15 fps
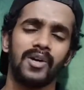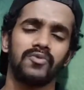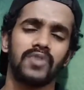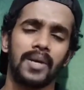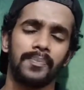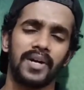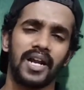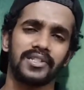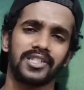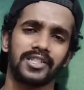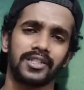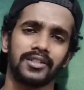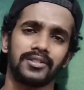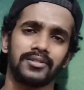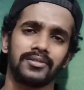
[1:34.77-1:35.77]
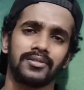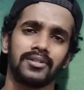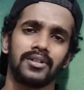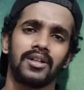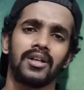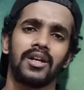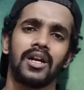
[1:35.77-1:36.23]
about vaporization.
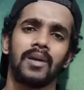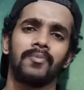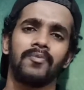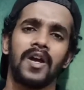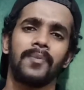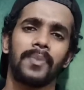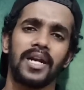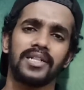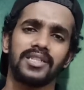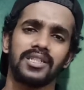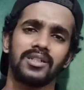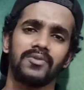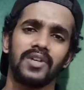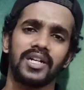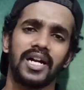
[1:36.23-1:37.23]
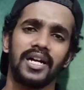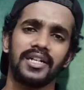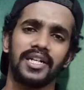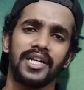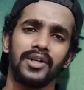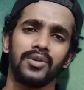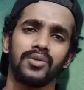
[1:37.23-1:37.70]
Vaporization will
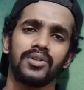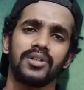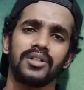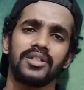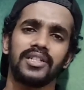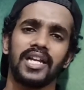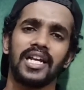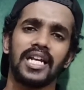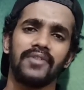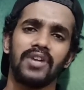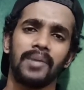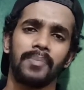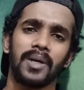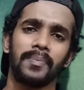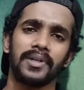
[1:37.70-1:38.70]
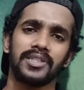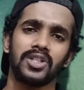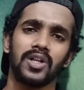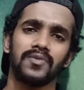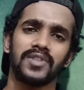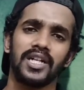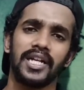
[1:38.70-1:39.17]
continue till the vapor
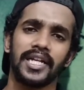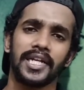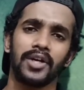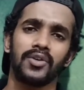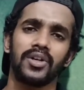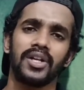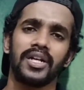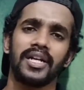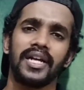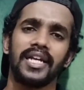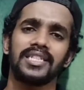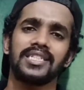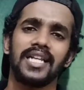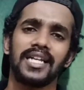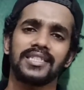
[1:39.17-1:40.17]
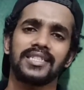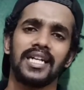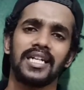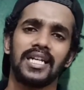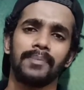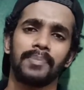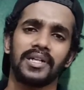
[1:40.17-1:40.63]
pressure of the liquid is less
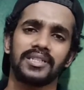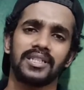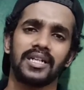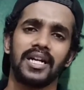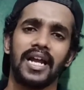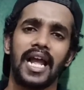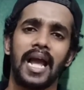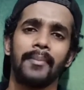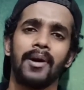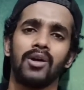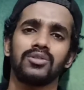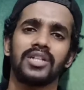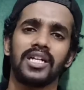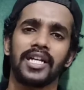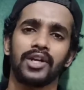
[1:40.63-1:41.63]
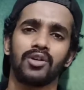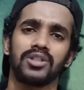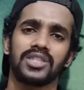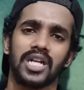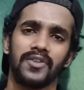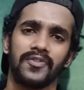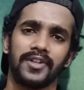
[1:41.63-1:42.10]
than the pressure above the liquid
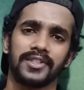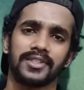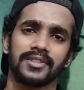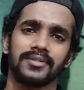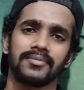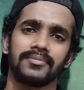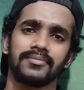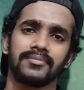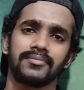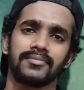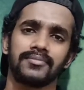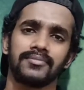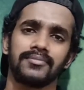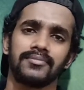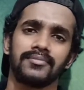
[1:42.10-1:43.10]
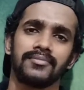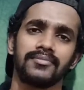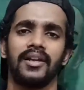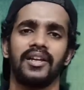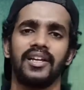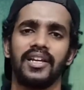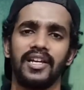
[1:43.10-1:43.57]
surface.
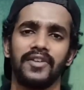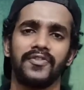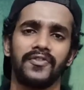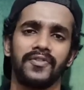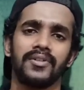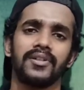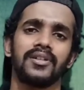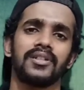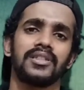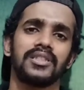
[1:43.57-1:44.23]
If